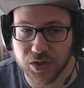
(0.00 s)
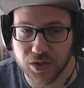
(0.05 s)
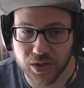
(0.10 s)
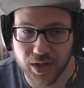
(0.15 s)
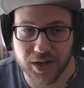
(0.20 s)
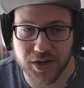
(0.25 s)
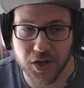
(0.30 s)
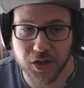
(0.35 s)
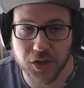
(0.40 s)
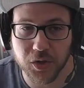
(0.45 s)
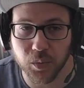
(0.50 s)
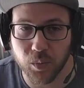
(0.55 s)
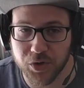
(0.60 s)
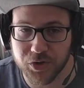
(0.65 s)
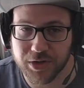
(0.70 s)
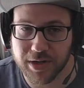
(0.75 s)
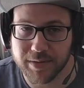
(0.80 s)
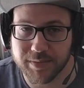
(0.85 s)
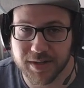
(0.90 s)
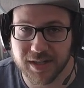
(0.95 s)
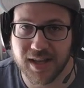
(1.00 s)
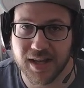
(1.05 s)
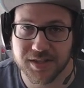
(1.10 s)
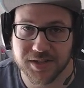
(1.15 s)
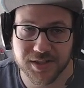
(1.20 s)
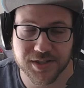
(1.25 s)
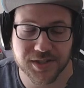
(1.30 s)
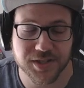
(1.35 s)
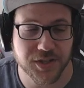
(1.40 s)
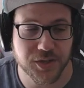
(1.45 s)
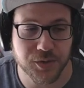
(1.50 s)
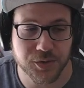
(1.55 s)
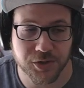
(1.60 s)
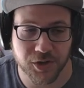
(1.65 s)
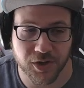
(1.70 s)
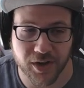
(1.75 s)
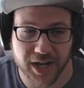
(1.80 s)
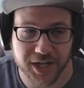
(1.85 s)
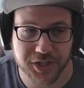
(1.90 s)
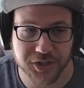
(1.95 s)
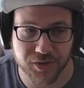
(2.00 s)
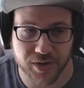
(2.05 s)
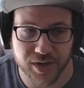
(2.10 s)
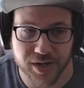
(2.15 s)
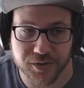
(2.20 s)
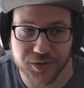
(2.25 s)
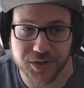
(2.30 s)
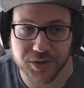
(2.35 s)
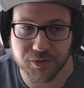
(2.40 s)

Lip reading: another 1-drop that allows us to use our extra energy